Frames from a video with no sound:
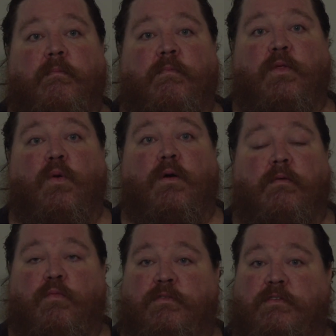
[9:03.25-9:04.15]

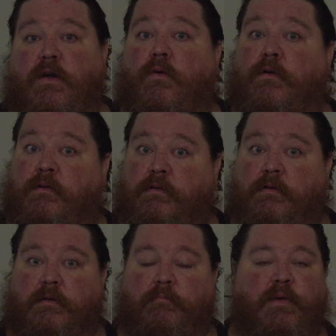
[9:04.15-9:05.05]
Laura was the owner.
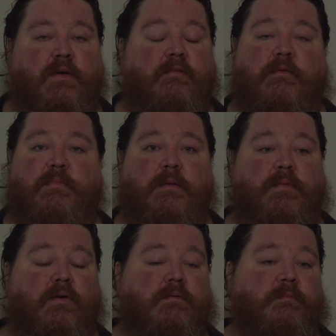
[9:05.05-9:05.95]
Beautiful
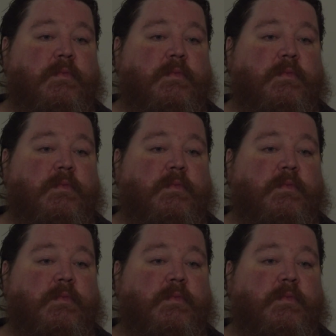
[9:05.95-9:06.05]
people.